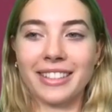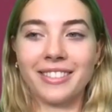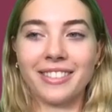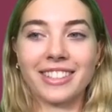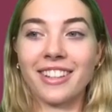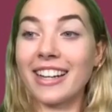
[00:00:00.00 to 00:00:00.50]
It
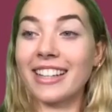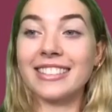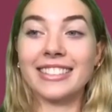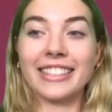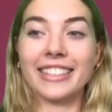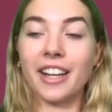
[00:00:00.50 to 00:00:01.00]
was
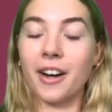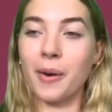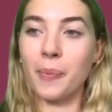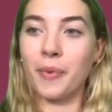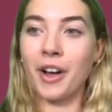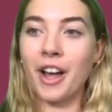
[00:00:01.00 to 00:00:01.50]
crazy.
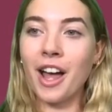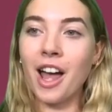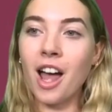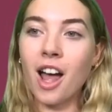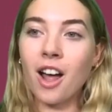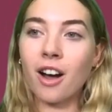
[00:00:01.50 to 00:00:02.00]

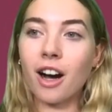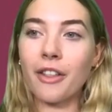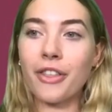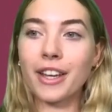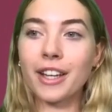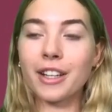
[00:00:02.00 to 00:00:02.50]
I
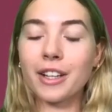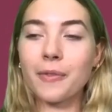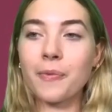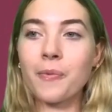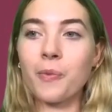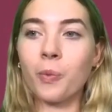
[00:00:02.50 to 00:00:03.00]
think
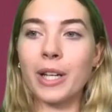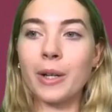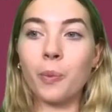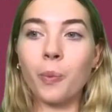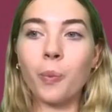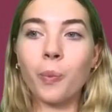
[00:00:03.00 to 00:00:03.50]
we